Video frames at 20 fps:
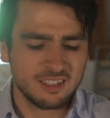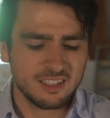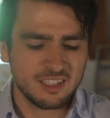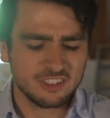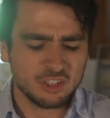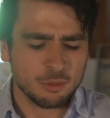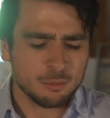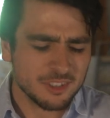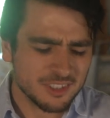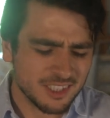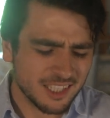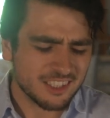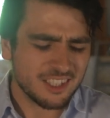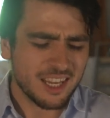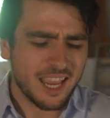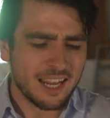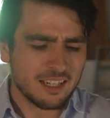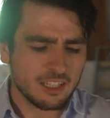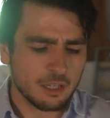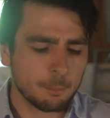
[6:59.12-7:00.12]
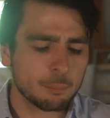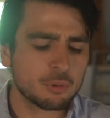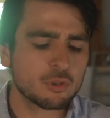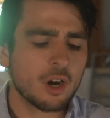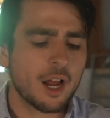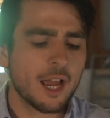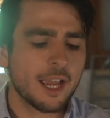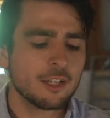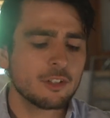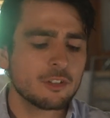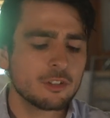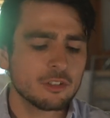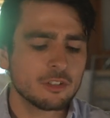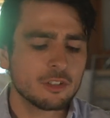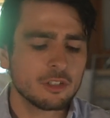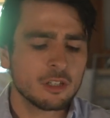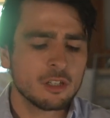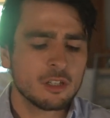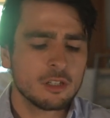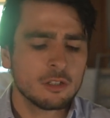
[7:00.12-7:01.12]
it's almost like you're adding pride
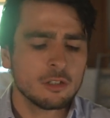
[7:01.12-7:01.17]
to,